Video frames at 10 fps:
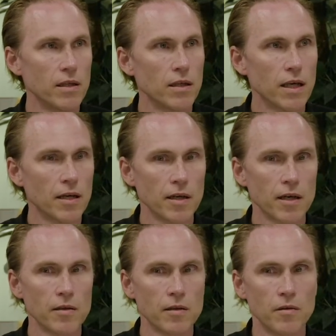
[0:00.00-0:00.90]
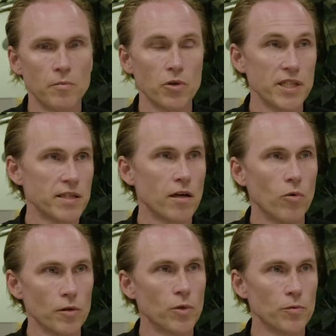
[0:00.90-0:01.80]
and in more detail
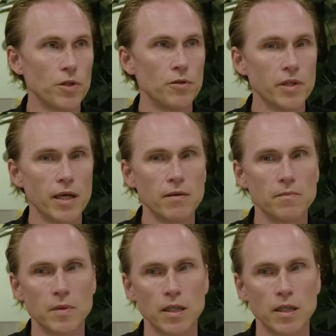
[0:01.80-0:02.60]
what we do there.